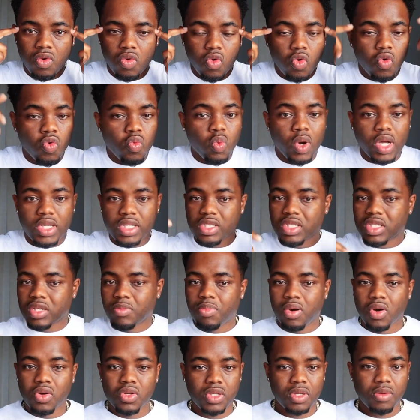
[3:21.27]
who wasn't
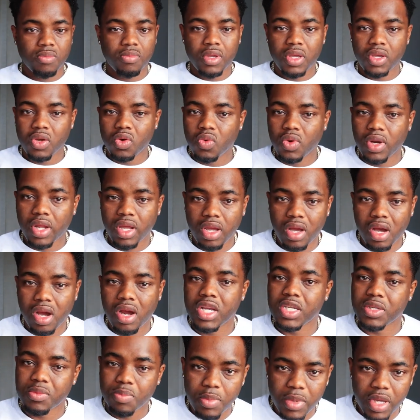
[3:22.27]
supposed to be who they are,
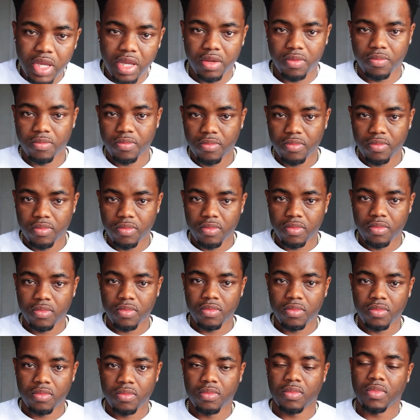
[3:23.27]
it's me.
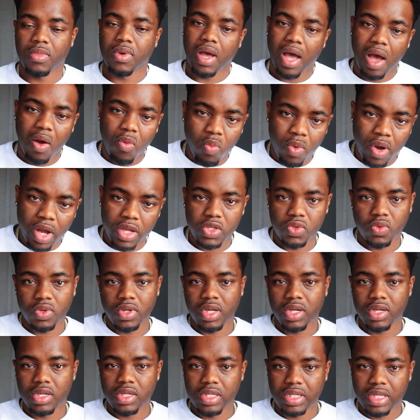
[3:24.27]
I want you to
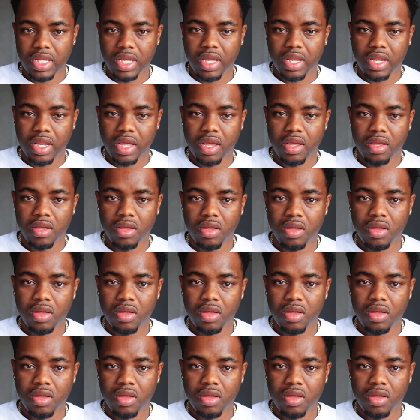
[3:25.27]
understand that.